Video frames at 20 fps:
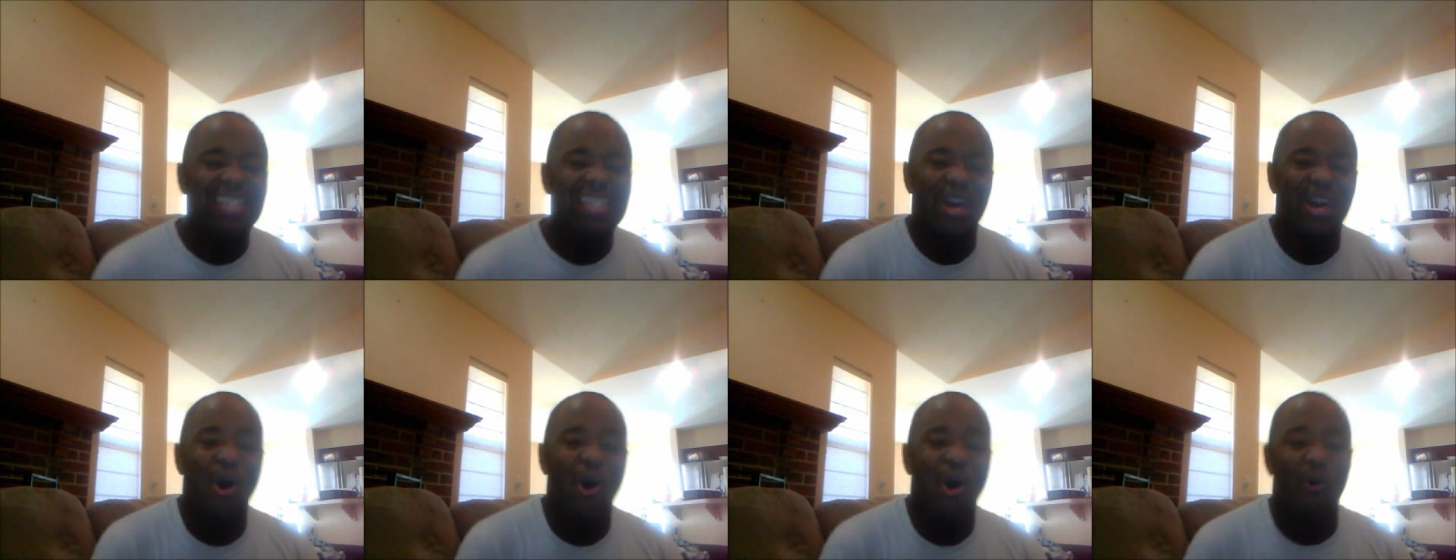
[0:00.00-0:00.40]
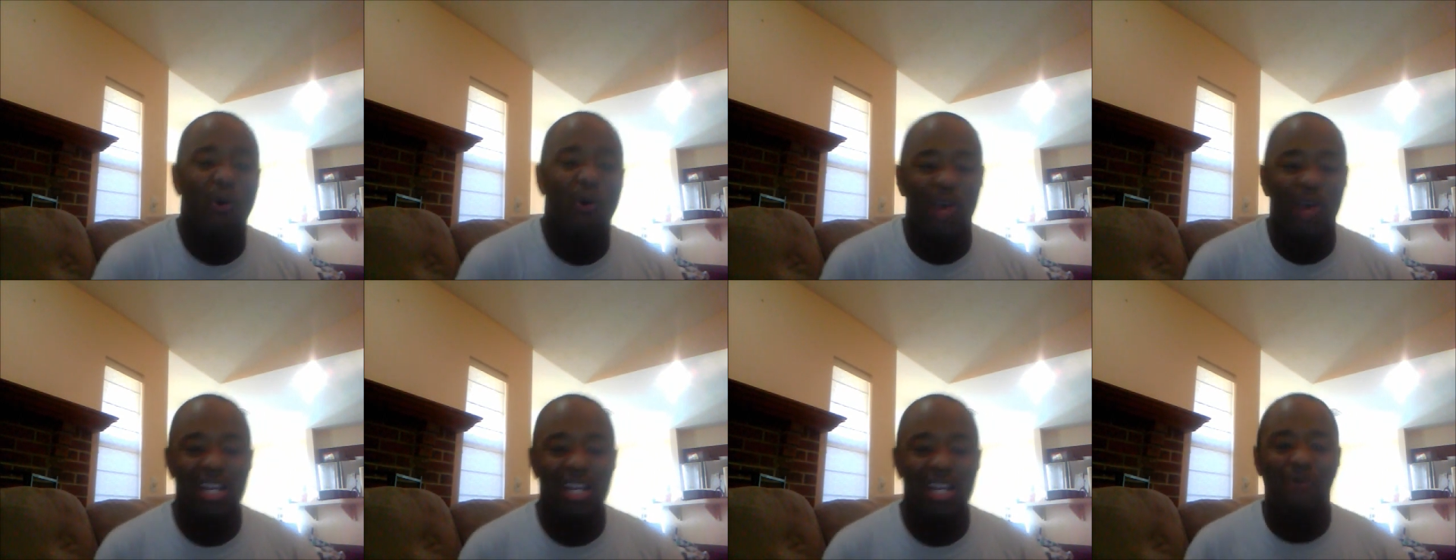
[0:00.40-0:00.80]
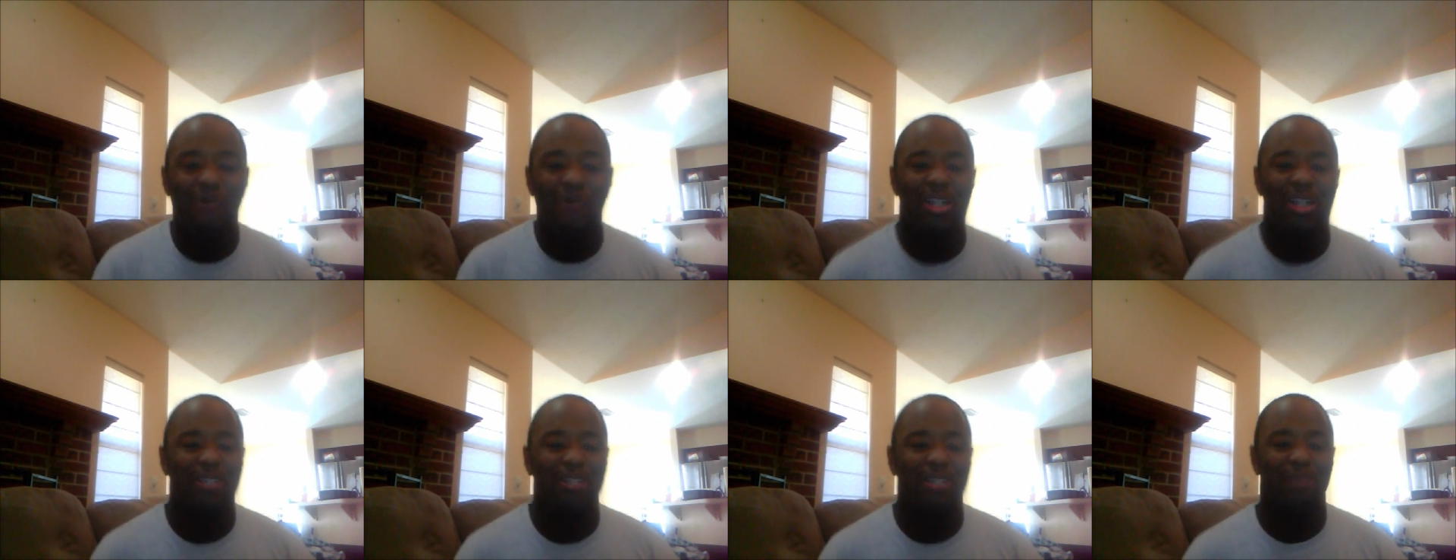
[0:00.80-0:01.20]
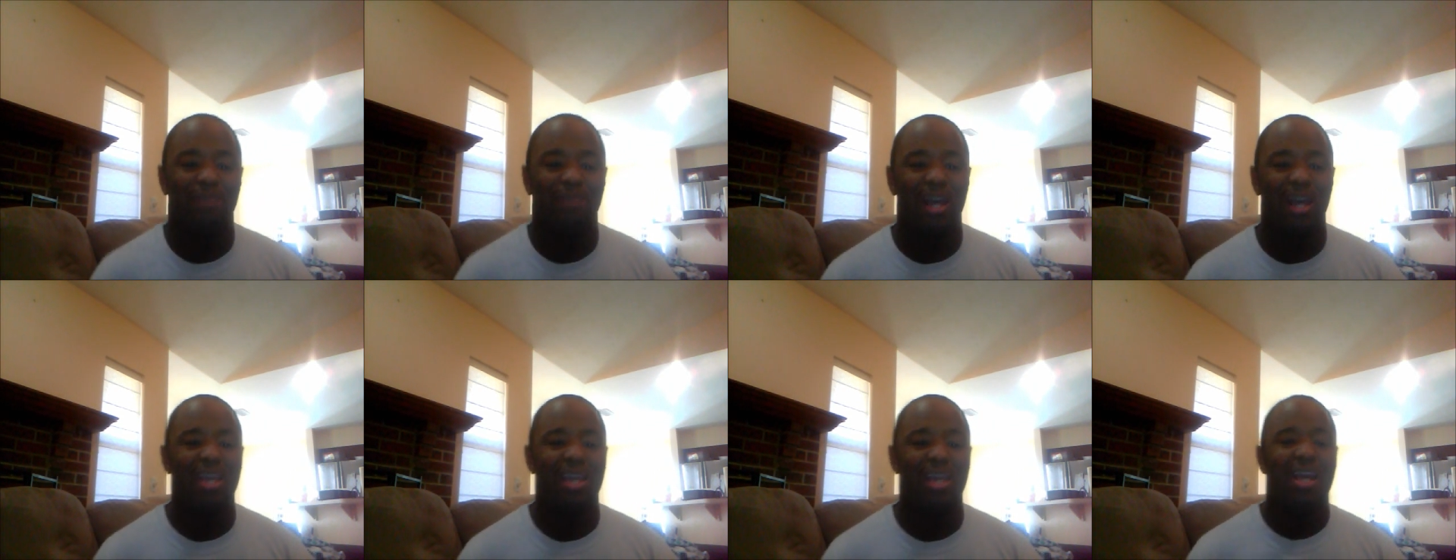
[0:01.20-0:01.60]
said, who really wants to
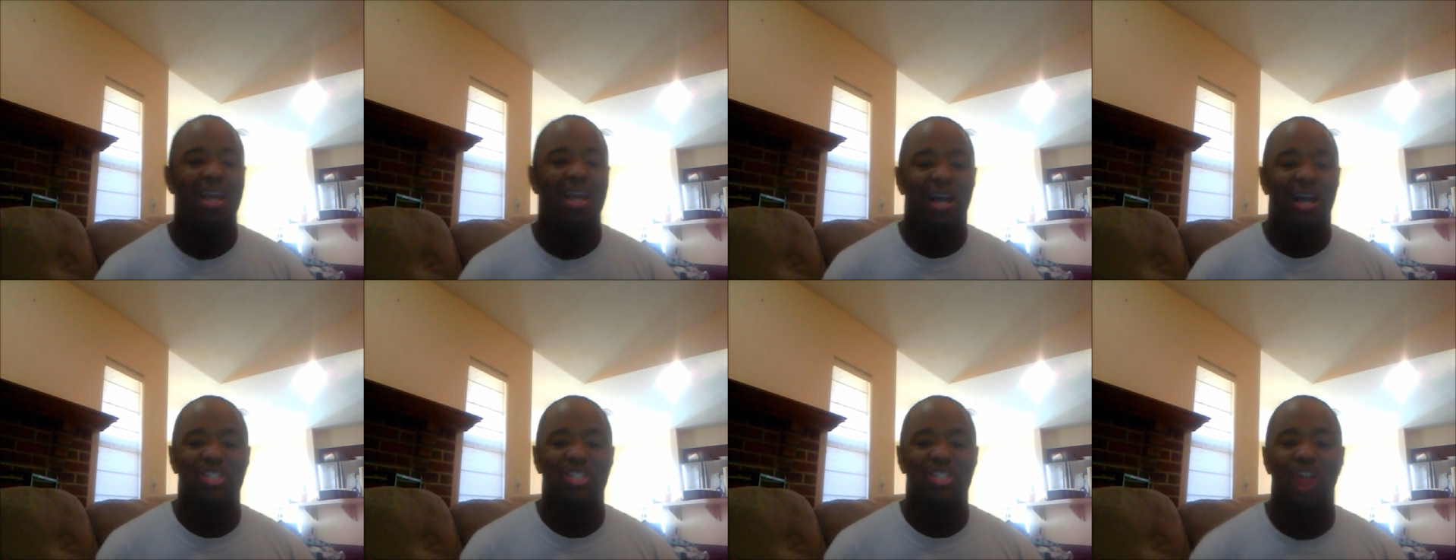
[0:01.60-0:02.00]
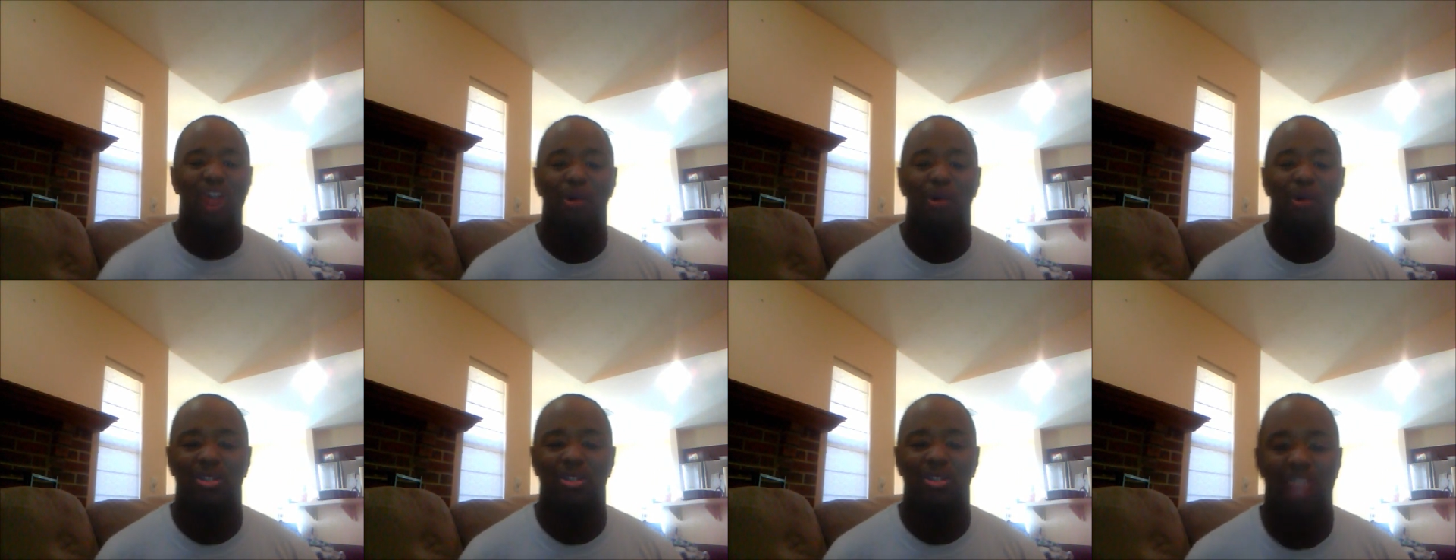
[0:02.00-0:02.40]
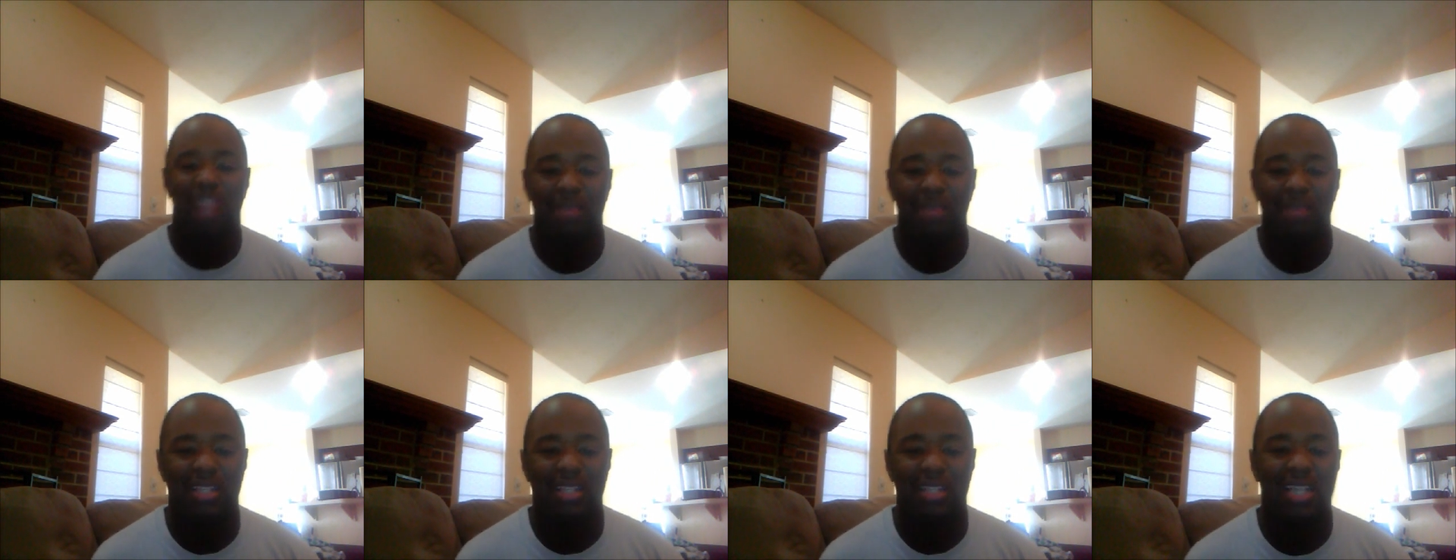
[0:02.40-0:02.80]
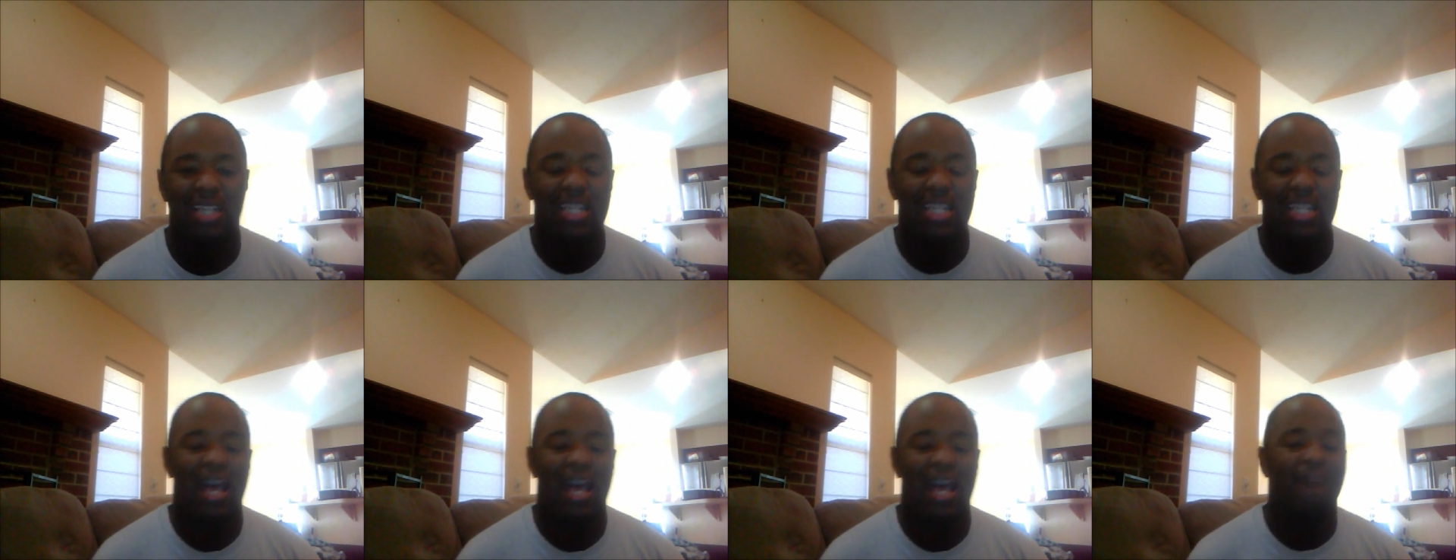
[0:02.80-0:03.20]
play a Star Wars game that doesn't
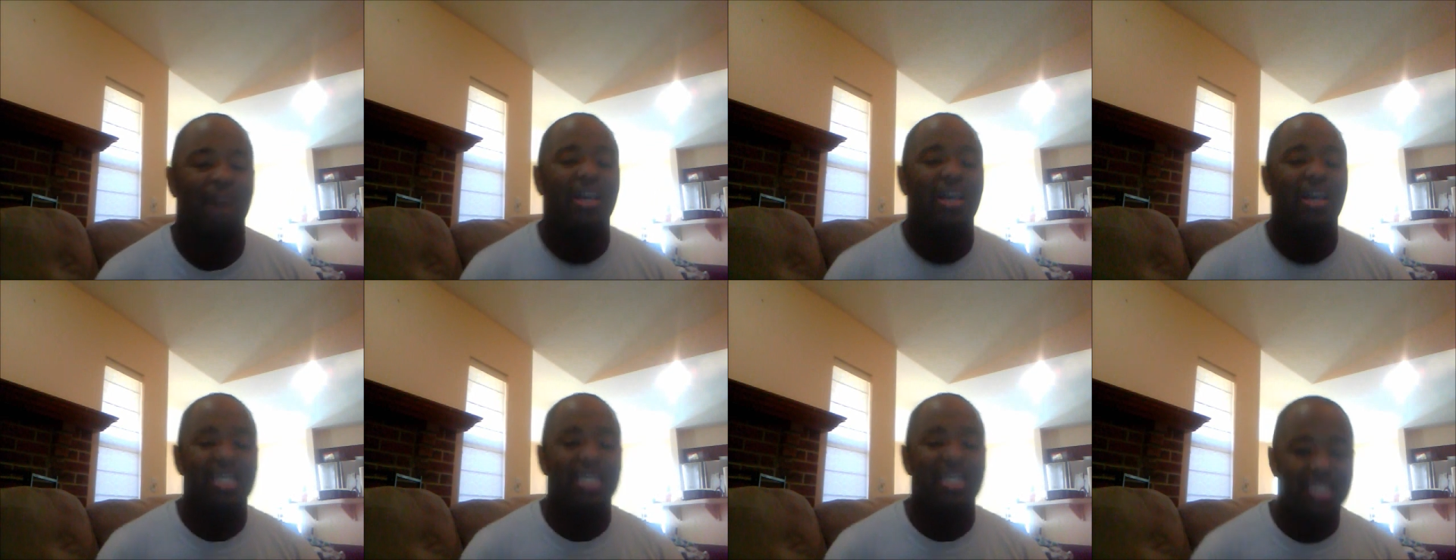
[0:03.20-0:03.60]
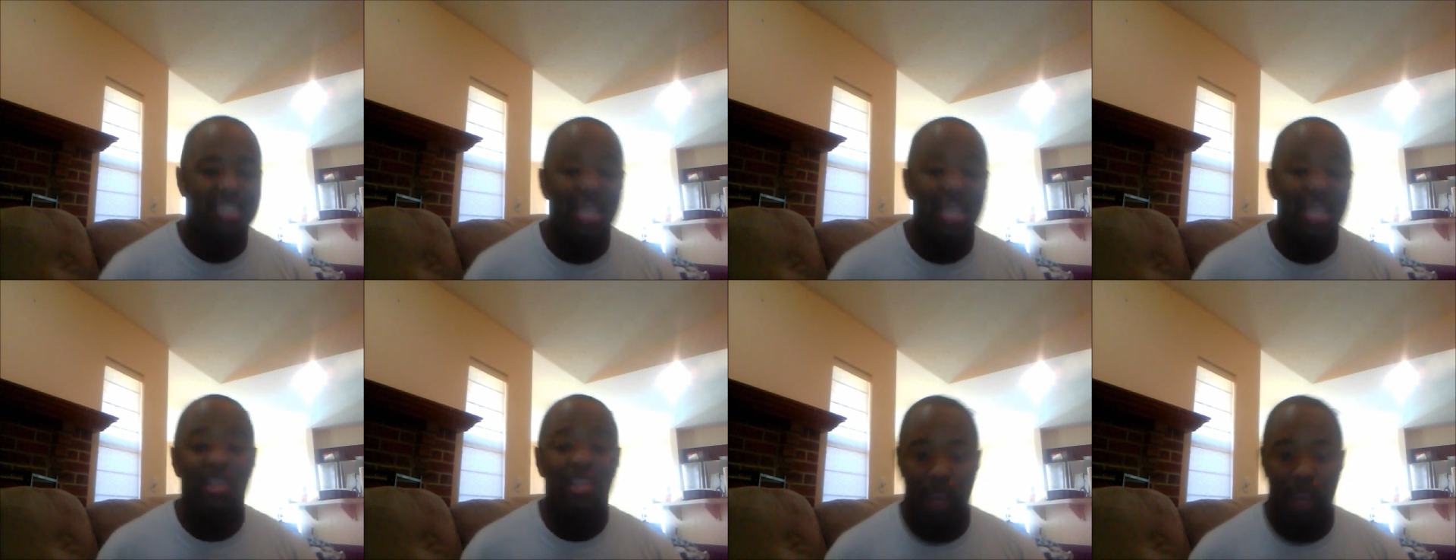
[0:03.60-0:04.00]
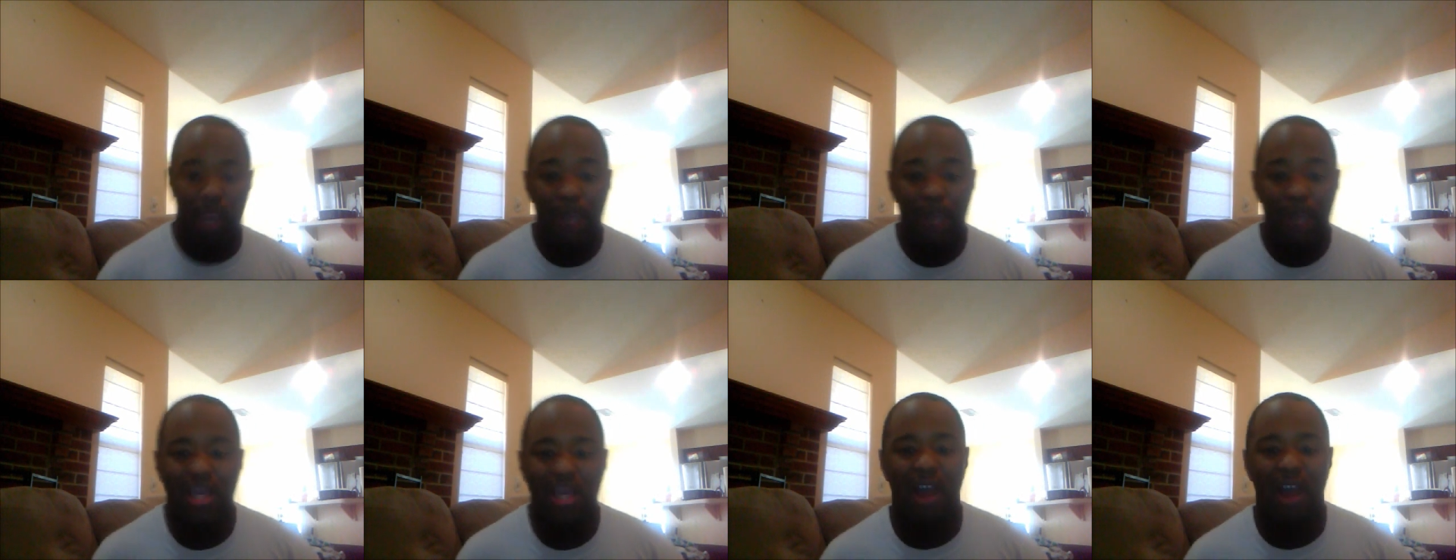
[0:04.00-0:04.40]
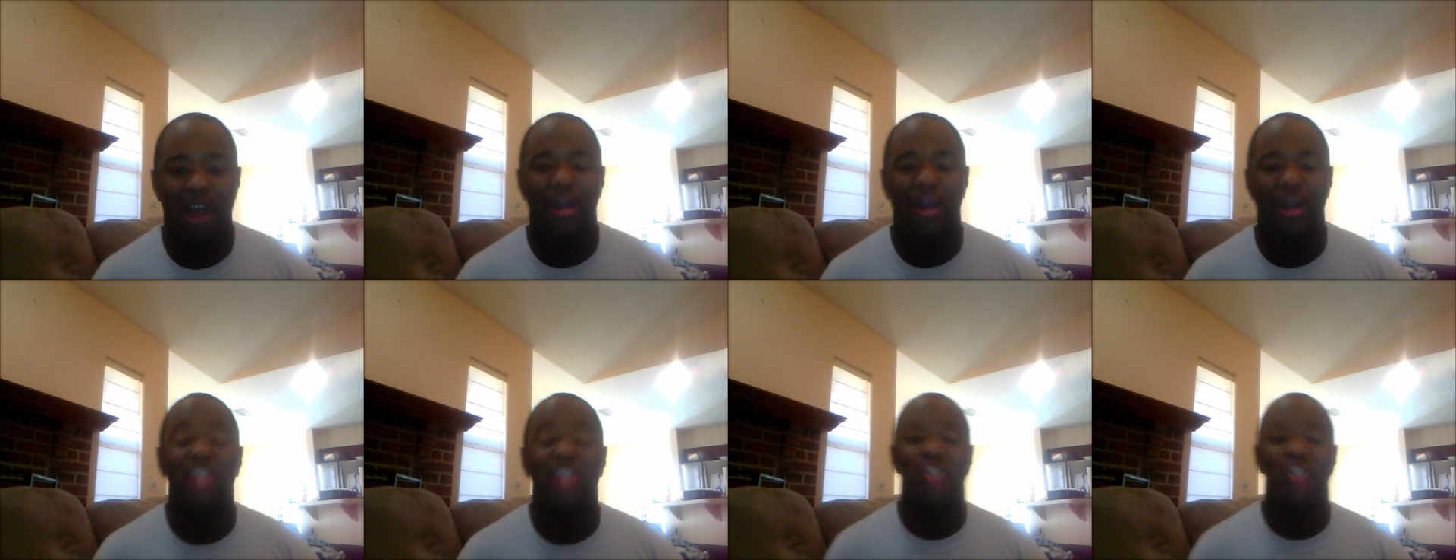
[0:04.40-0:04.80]
have C-3PO
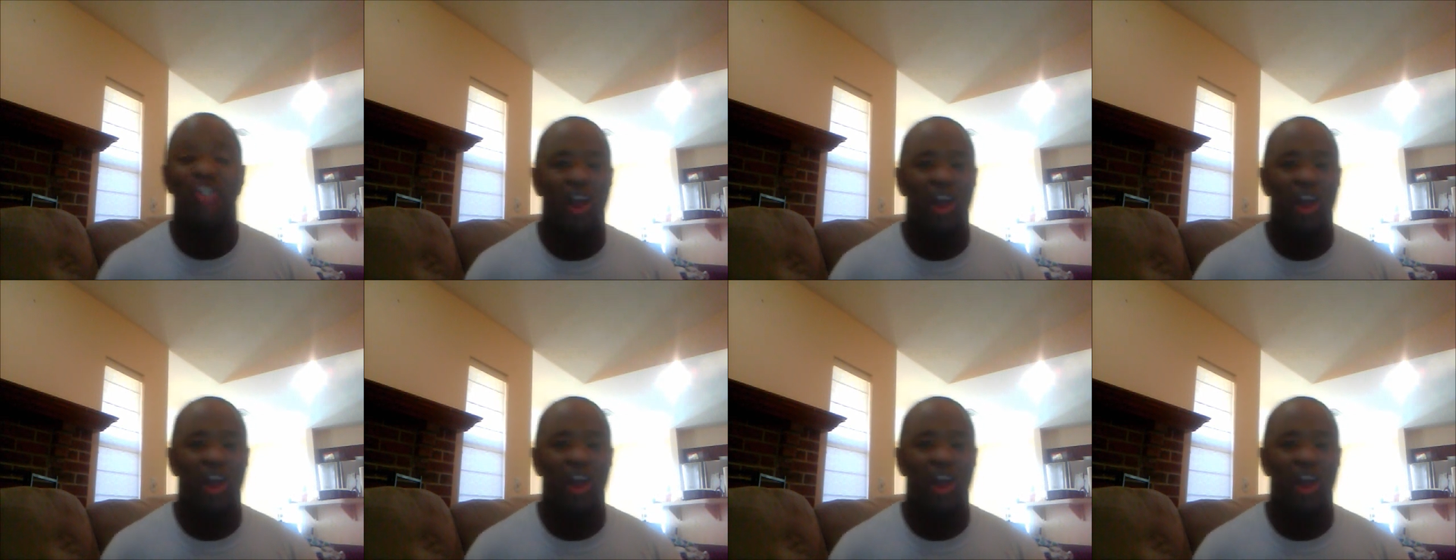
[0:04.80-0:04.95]
and Jar